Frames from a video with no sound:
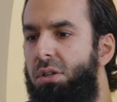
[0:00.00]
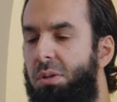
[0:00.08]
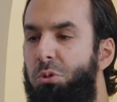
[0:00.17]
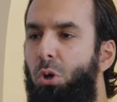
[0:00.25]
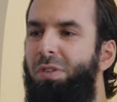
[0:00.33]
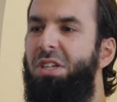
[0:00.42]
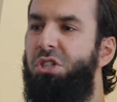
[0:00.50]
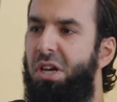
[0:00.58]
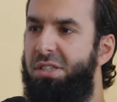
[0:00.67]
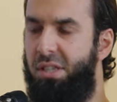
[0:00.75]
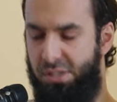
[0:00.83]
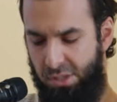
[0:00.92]
some sort of
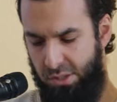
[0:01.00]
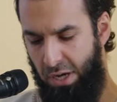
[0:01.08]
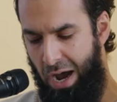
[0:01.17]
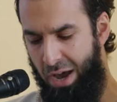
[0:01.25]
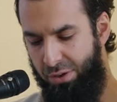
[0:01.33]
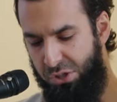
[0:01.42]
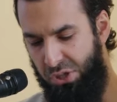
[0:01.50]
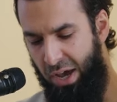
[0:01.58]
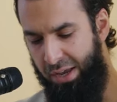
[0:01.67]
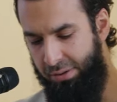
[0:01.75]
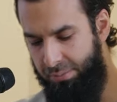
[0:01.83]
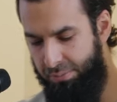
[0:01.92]
injustice to either
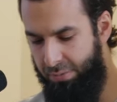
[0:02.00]
side.